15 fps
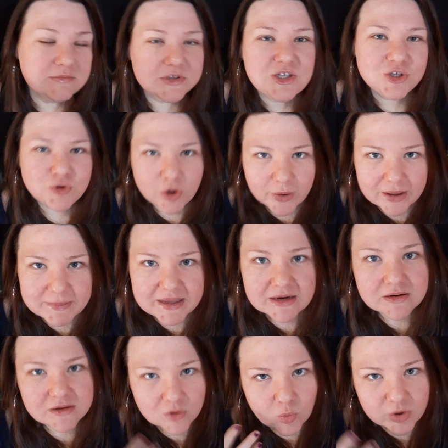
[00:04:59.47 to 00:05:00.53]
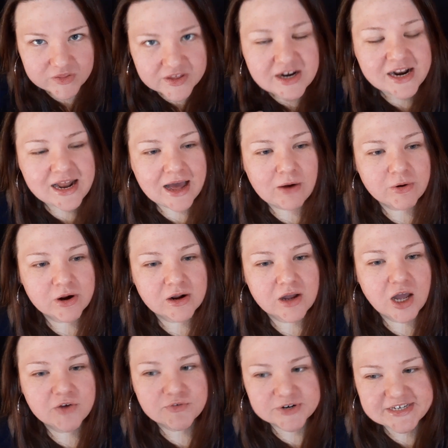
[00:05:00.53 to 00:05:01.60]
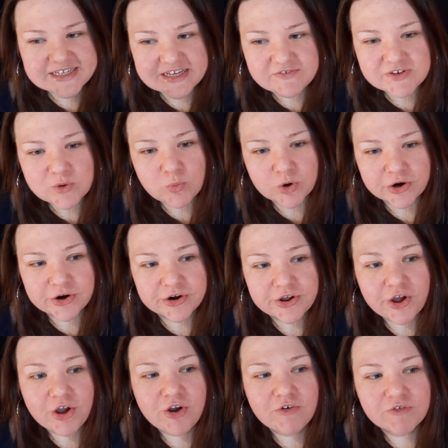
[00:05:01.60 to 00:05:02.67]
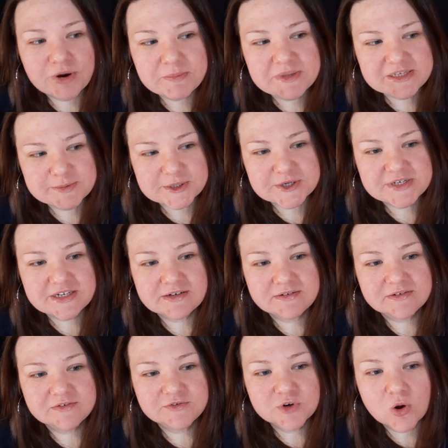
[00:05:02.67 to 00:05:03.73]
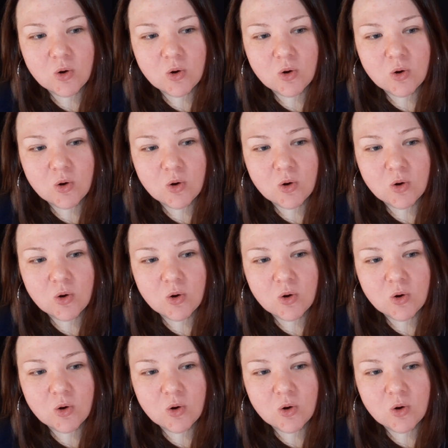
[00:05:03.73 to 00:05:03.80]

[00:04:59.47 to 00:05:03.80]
you know what I mean. Within an hour of receiving word from this person, for a